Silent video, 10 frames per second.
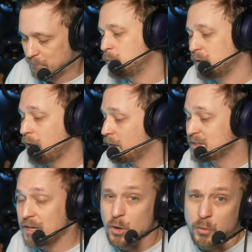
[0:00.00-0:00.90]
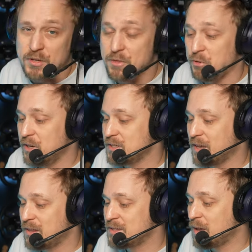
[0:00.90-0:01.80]
But yeah, let's say you want to 3D
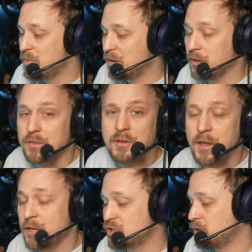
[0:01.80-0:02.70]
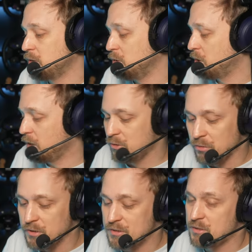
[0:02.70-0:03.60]
scan something in the nature, you can do
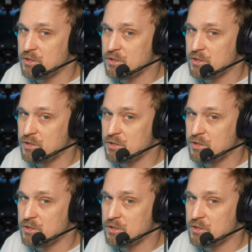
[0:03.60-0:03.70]
this.